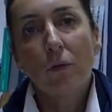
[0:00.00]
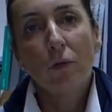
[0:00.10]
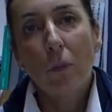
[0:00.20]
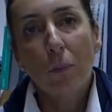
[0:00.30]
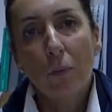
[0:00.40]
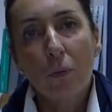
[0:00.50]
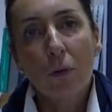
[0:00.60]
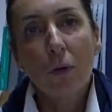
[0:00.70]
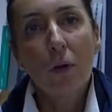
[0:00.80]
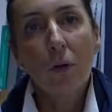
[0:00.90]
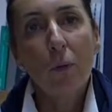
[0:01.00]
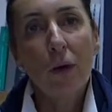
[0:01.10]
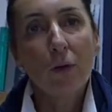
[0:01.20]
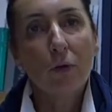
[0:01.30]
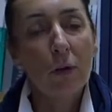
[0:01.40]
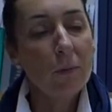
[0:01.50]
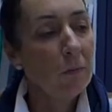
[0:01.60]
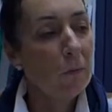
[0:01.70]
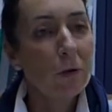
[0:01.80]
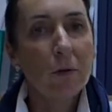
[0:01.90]
top white
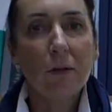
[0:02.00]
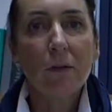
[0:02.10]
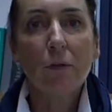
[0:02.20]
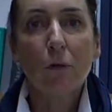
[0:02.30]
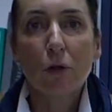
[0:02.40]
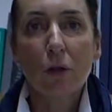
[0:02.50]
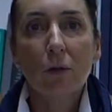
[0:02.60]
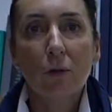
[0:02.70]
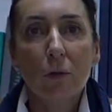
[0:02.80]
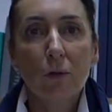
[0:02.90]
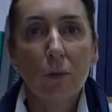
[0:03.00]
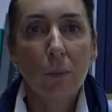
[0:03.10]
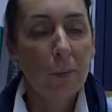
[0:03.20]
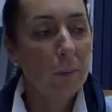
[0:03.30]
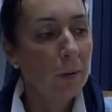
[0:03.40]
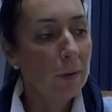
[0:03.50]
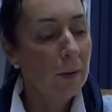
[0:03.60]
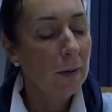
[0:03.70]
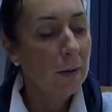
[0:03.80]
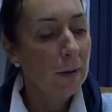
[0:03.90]
grapes varieties for Châteauneuf-du-Pape.
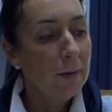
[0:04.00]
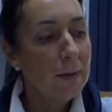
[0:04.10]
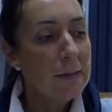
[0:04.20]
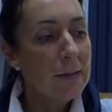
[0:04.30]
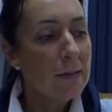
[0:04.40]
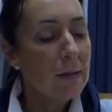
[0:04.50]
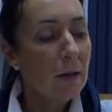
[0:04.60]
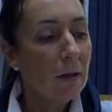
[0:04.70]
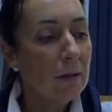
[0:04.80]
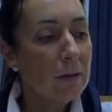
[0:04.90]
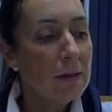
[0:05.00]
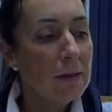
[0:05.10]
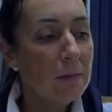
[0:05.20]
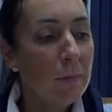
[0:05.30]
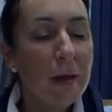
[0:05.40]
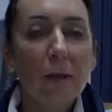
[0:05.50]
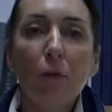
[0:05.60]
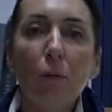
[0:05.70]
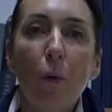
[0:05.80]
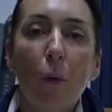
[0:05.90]
This is made
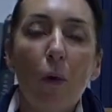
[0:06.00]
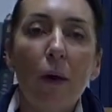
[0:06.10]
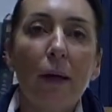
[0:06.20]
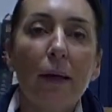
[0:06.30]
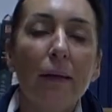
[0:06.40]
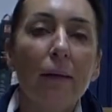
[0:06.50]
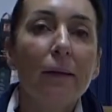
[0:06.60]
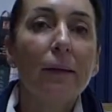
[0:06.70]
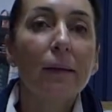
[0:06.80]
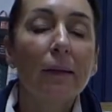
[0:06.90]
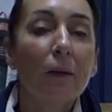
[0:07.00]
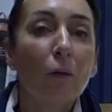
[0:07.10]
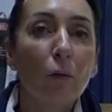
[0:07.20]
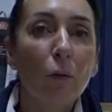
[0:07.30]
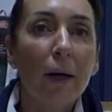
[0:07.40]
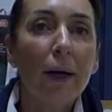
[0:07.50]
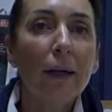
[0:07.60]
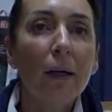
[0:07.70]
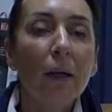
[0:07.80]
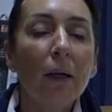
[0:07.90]
more in a technical
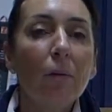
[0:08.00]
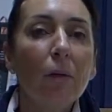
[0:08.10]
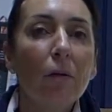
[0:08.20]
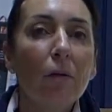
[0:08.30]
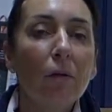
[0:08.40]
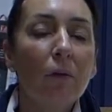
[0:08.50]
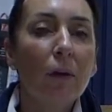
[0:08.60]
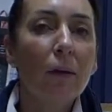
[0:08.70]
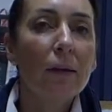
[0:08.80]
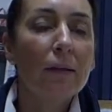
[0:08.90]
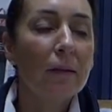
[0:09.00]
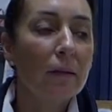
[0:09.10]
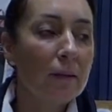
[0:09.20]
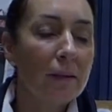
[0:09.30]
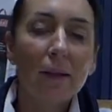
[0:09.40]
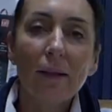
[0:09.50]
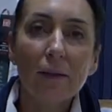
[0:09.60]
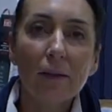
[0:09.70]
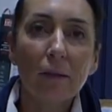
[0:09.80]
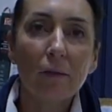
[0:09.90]
way because it's in a
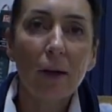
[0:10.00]
stainless steel